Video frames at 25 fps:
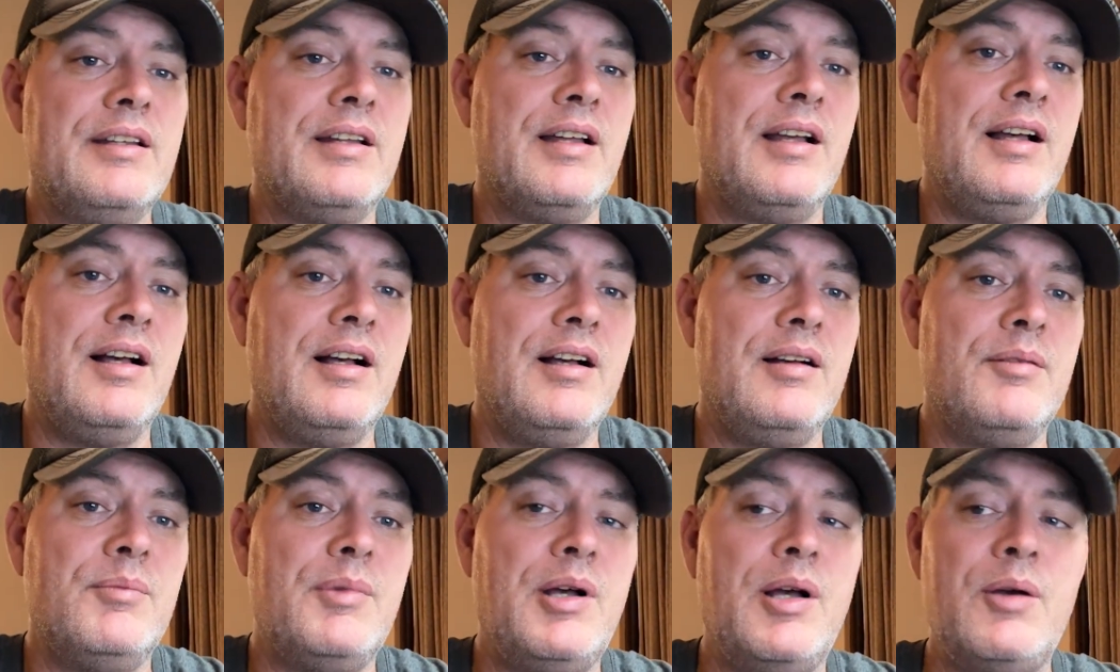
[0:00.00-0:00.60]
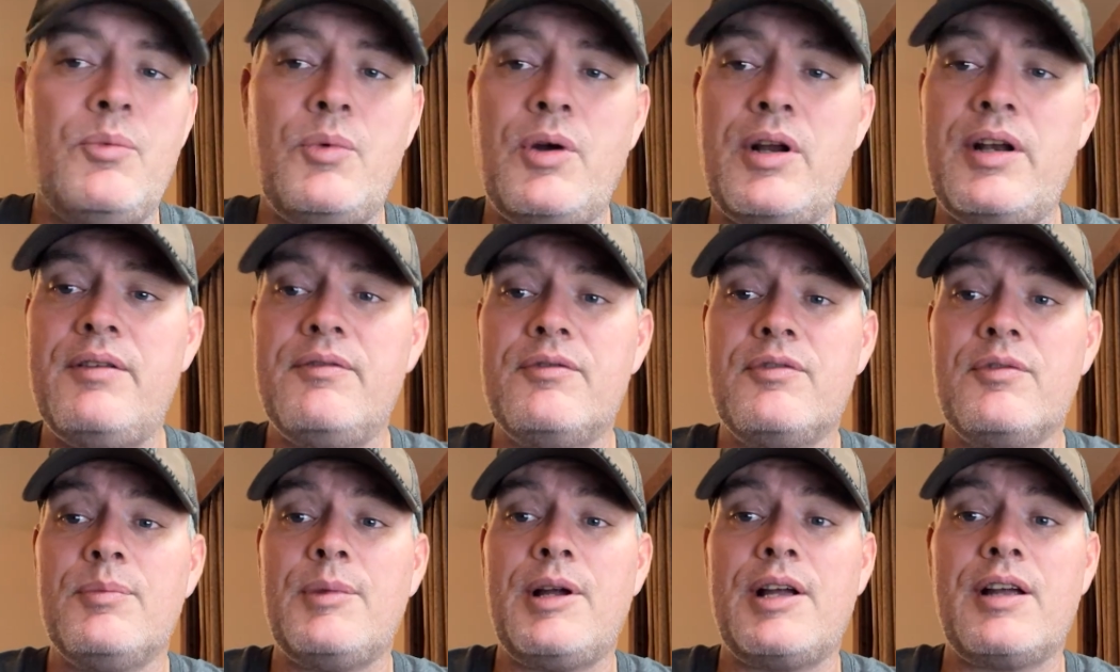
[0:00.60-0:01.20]
Um, I'm waiting
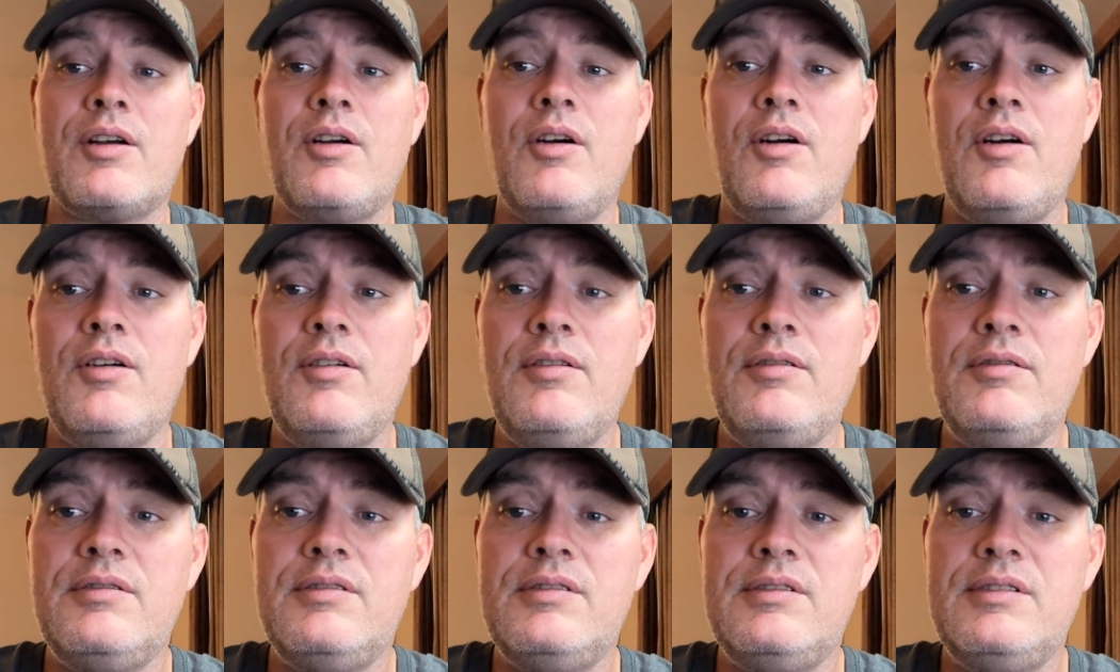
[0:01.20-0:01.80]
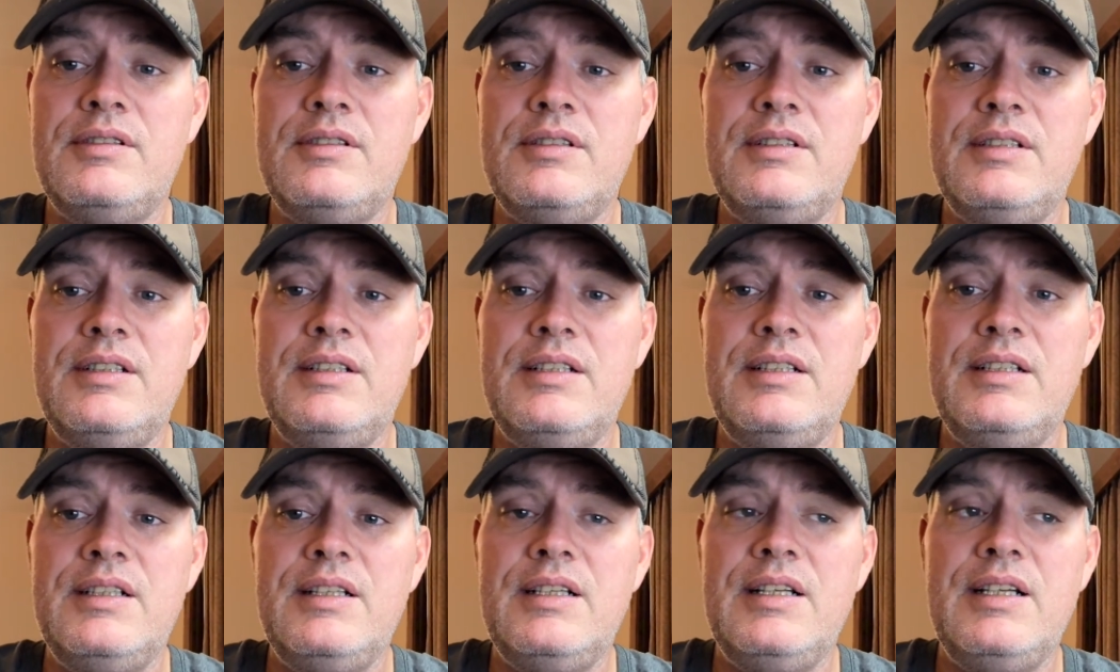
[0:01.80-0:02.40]
for my call
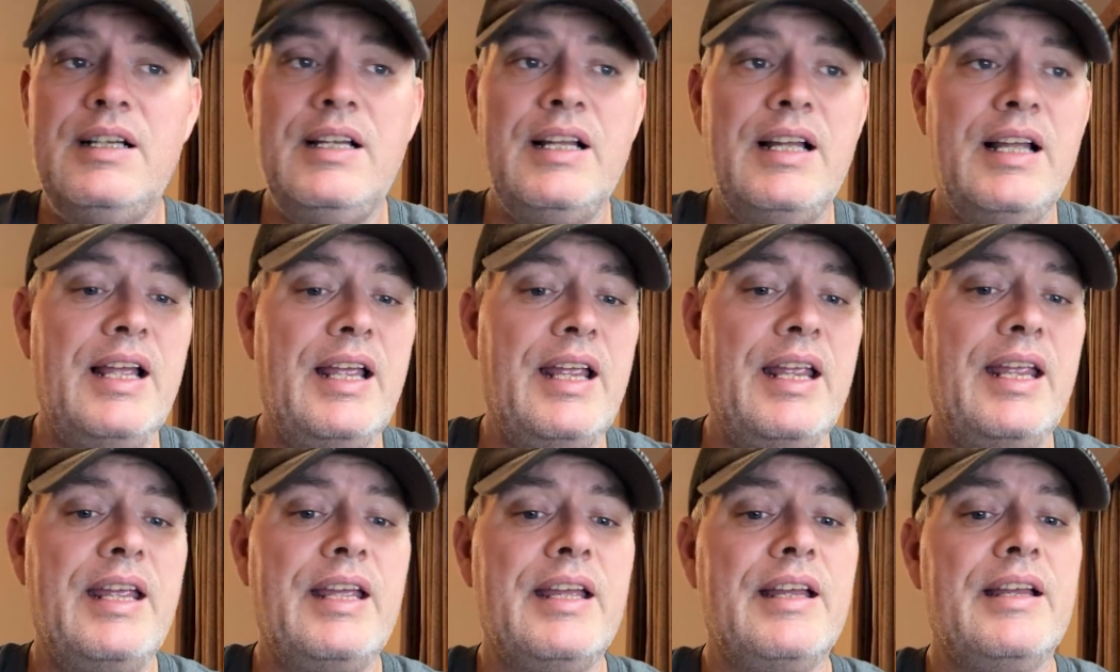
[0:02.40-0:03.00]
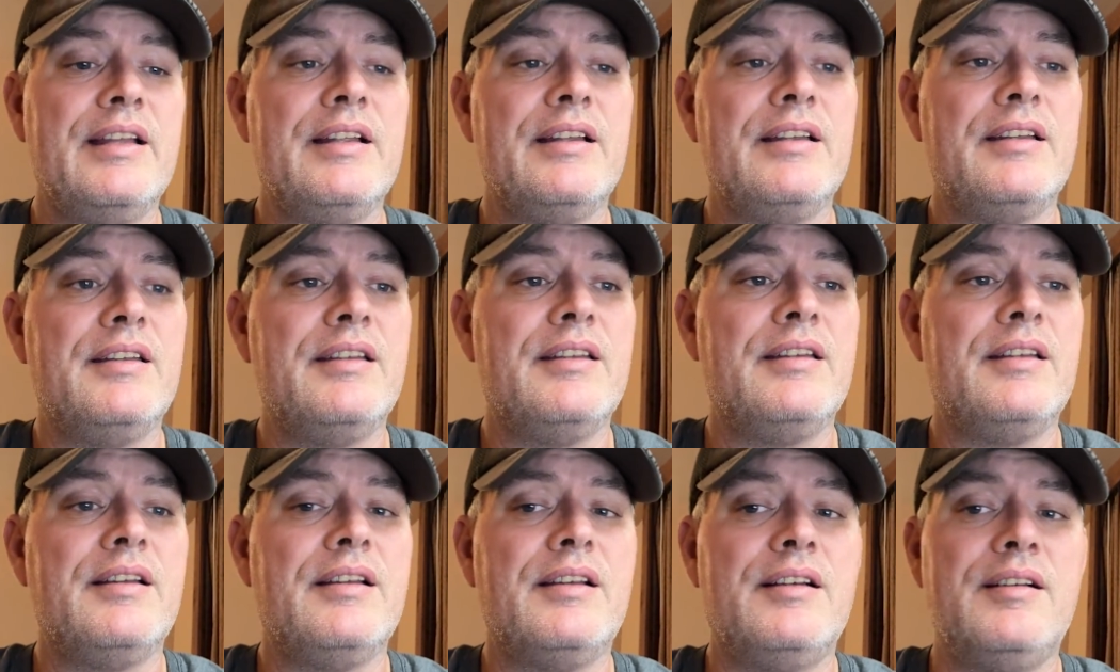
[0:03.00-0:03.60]

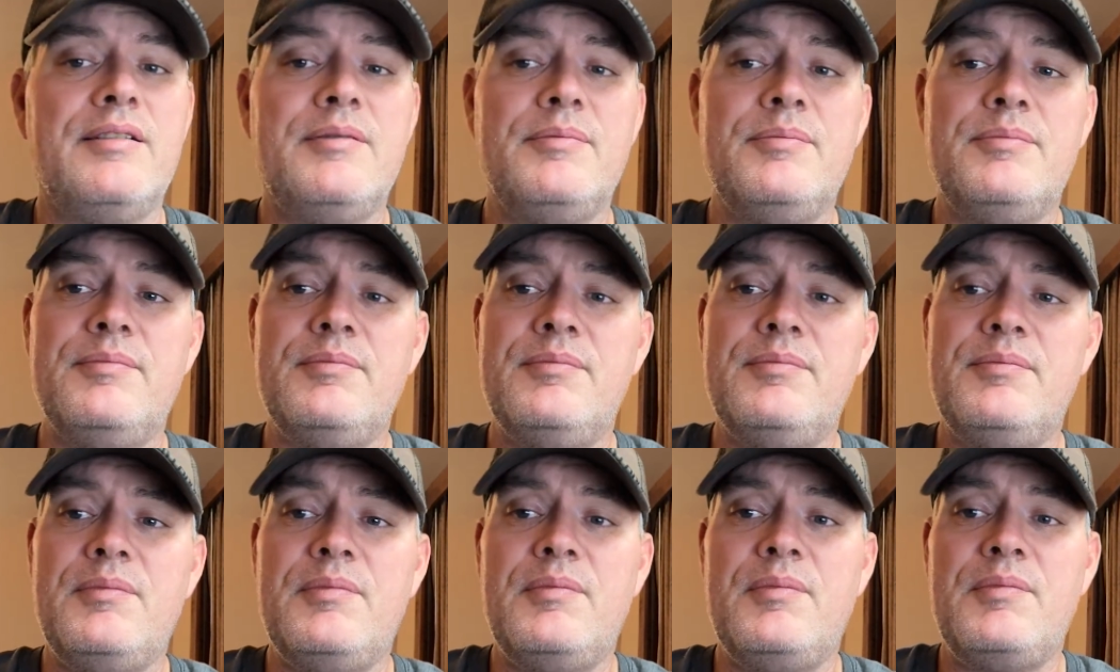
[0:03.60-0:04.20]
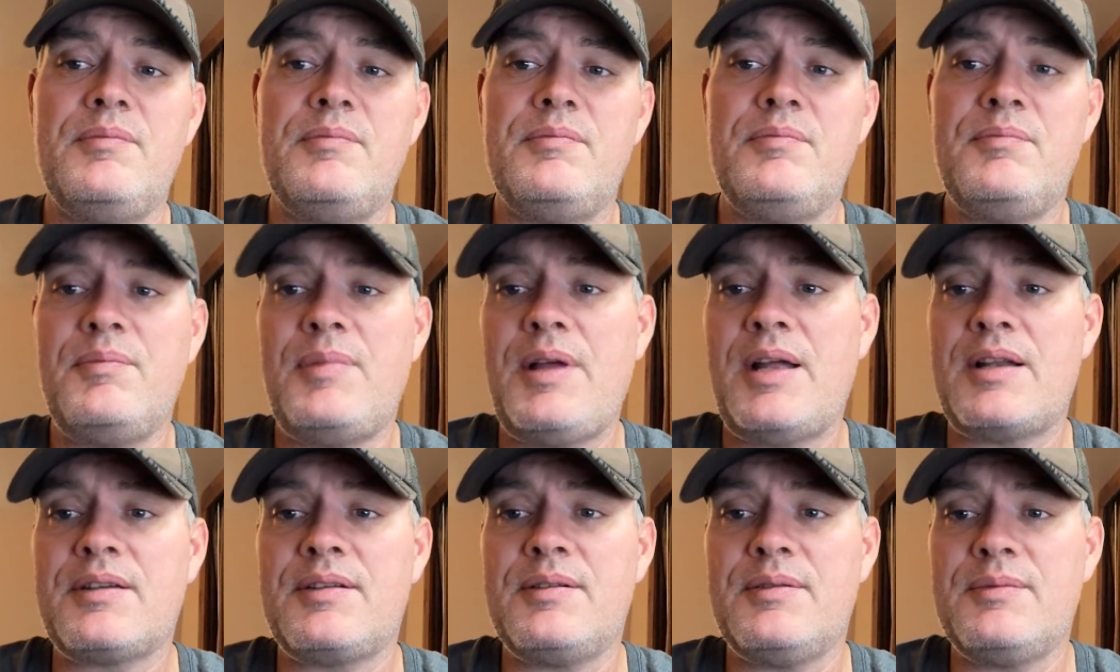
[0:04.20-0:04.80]
and um,
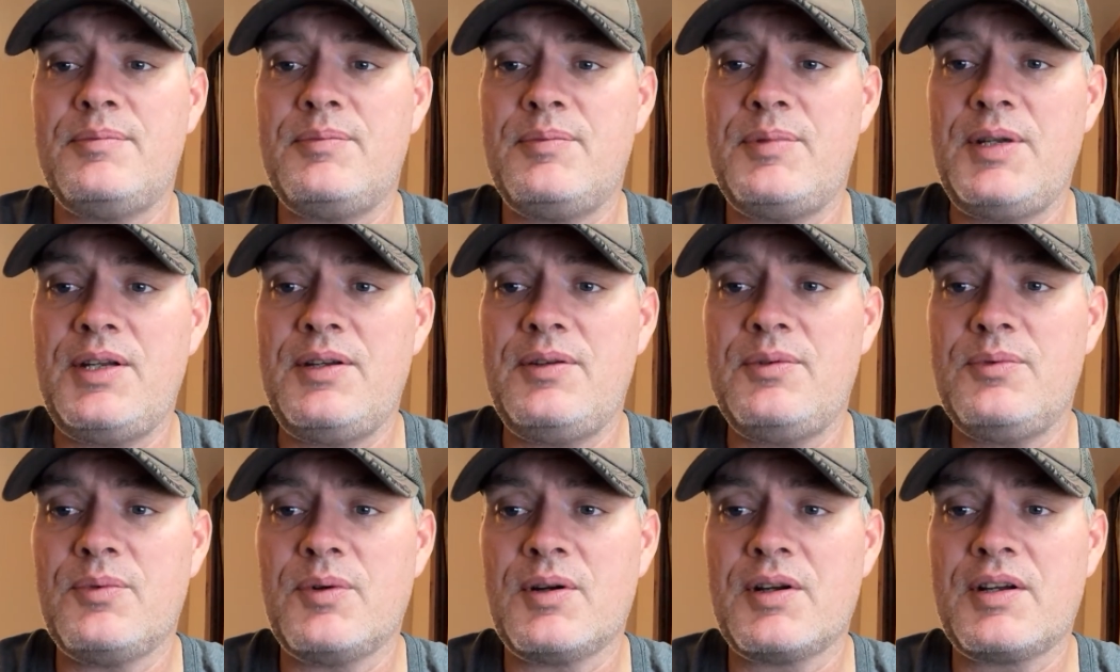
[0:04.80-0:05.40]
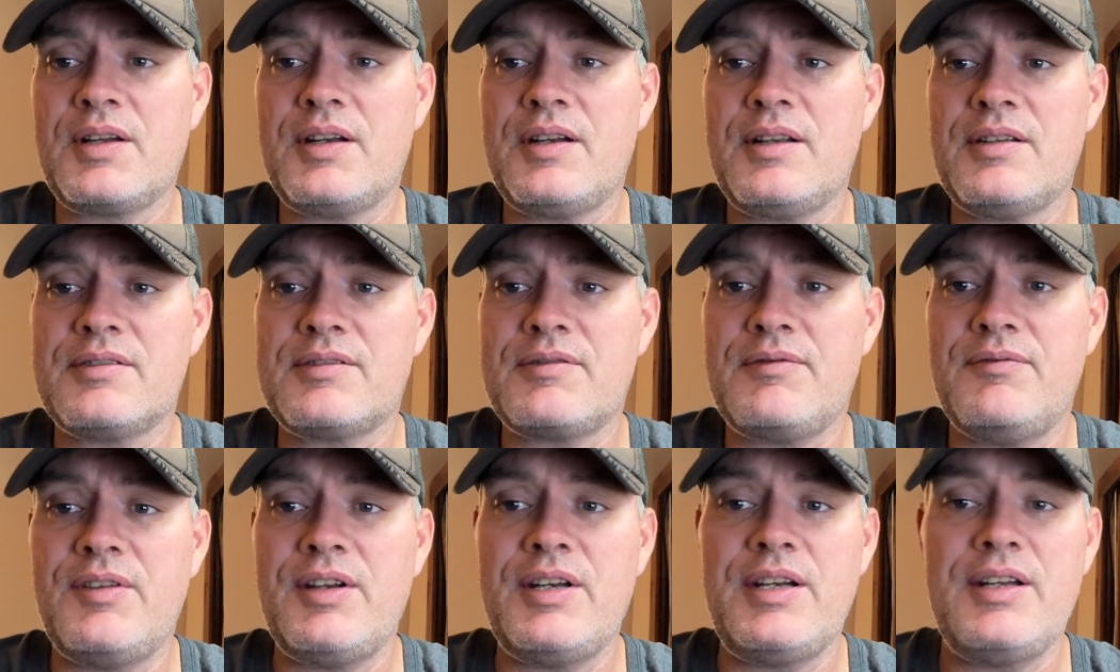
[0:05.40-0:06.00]
about to be working on
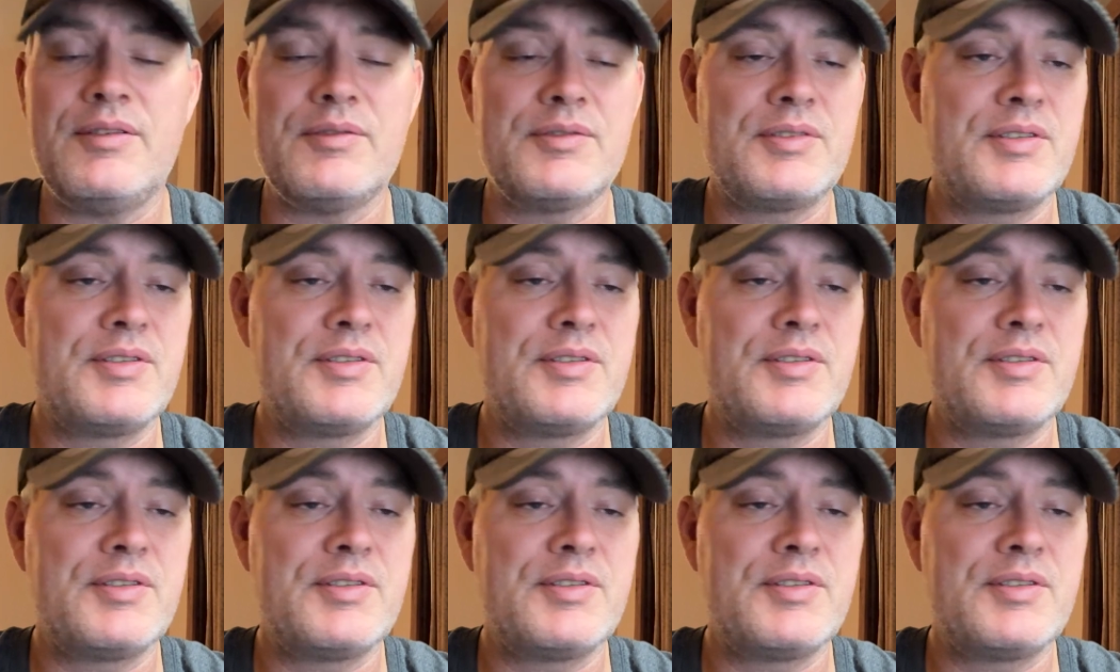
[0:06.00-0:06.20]
some videos.